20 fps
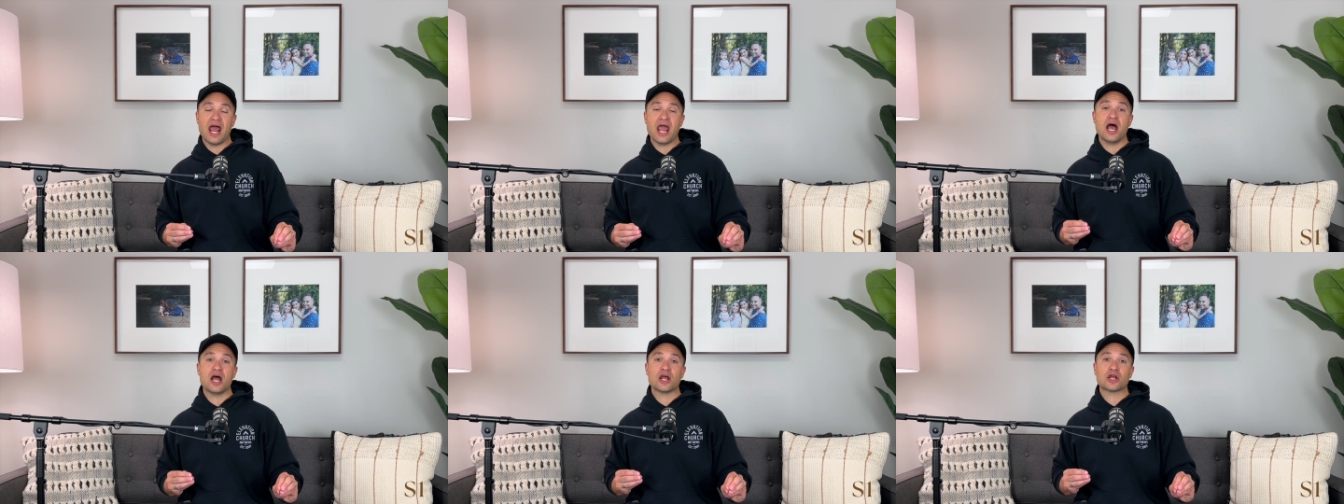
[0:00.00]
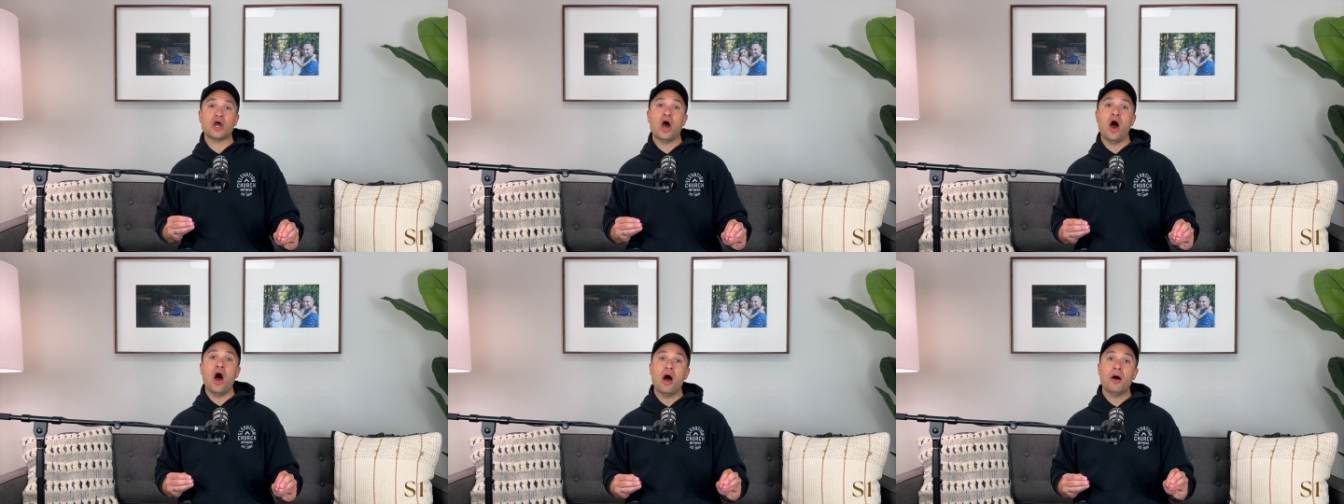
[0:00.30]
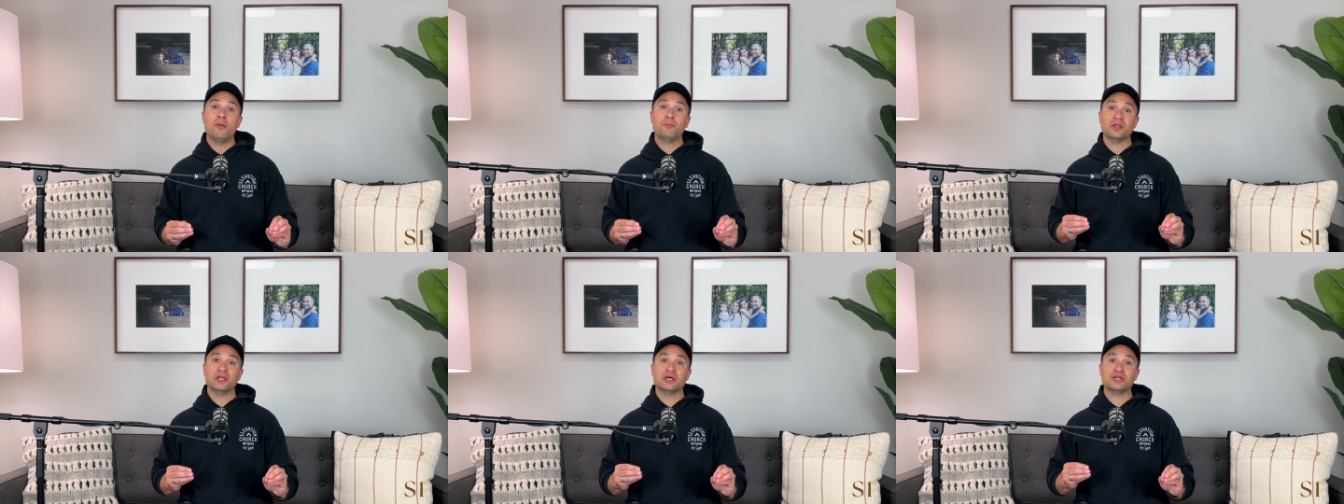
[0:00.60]

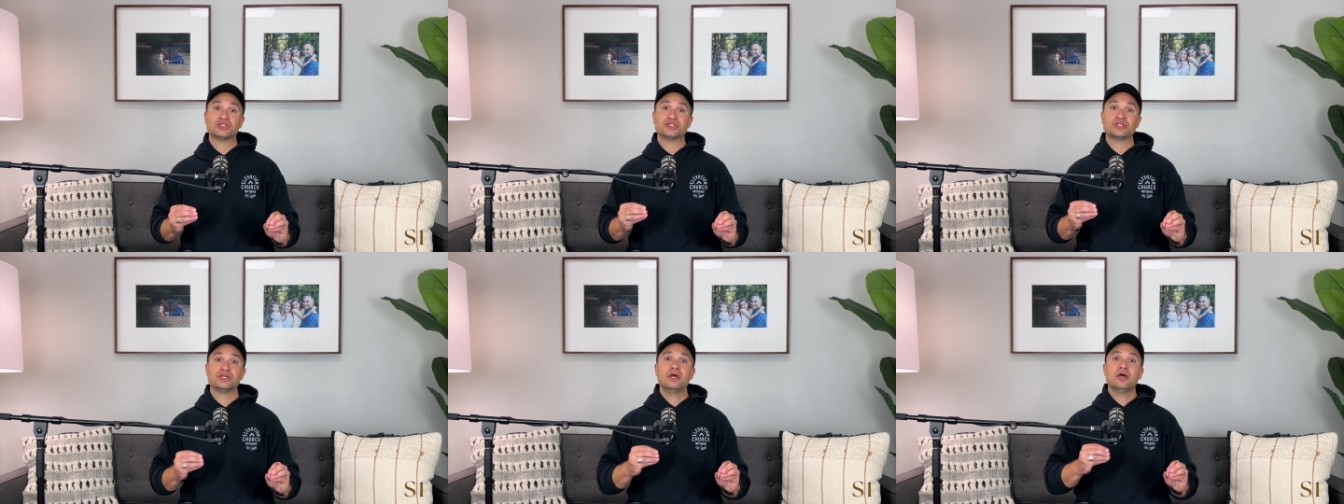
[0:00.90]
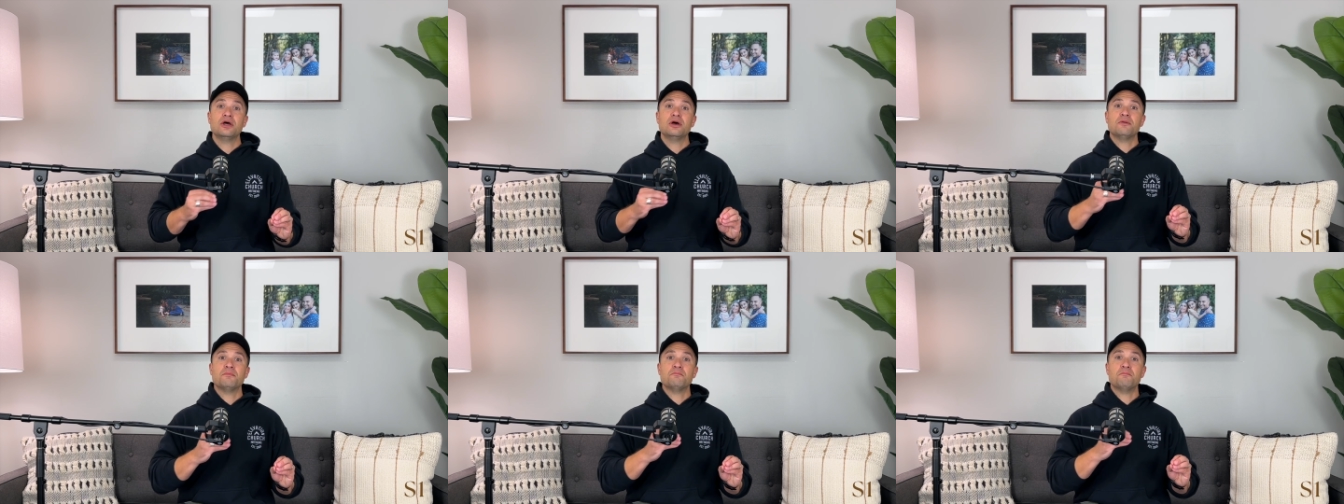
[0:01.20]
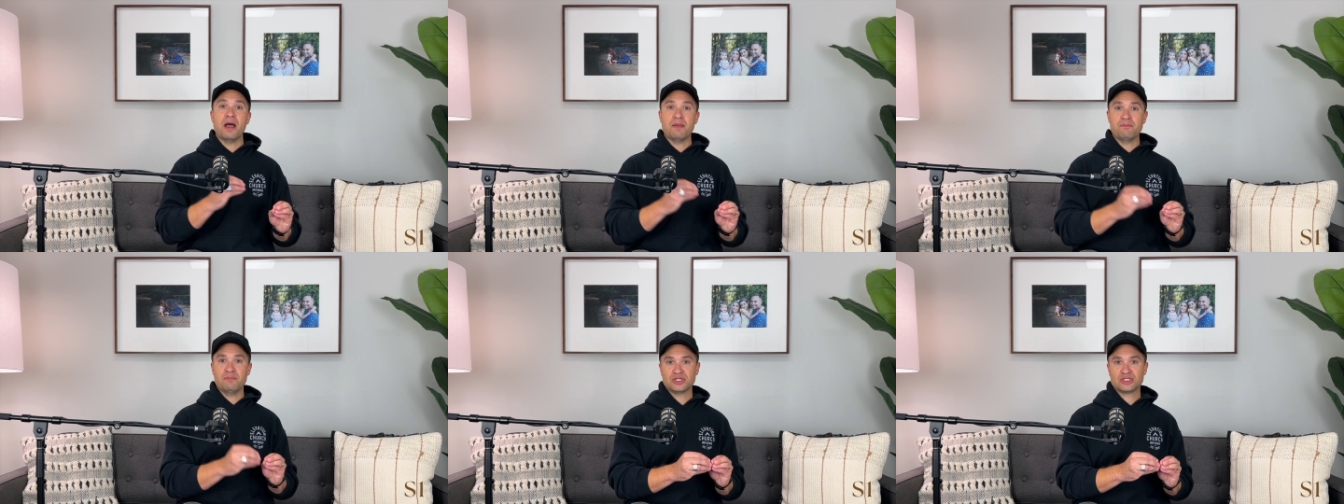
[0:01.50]
accomplish
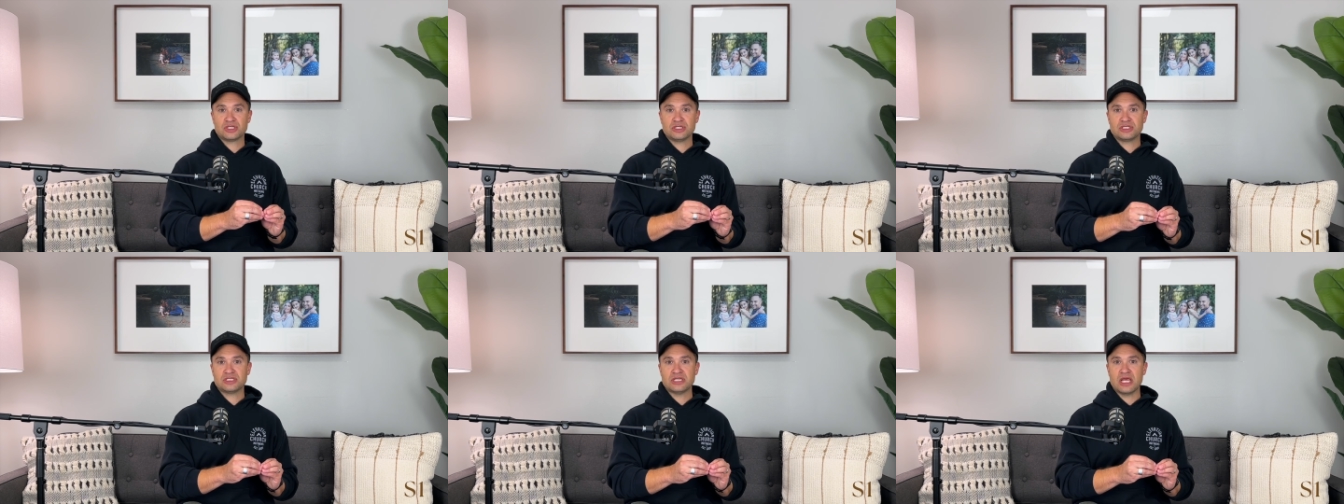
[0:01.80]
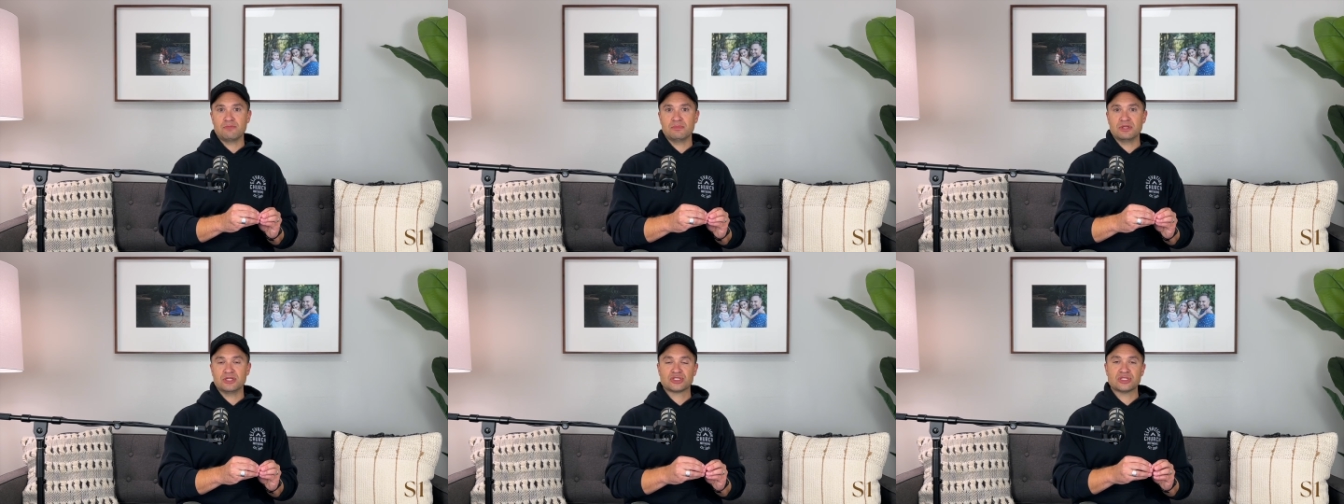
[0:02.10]
my mission statement.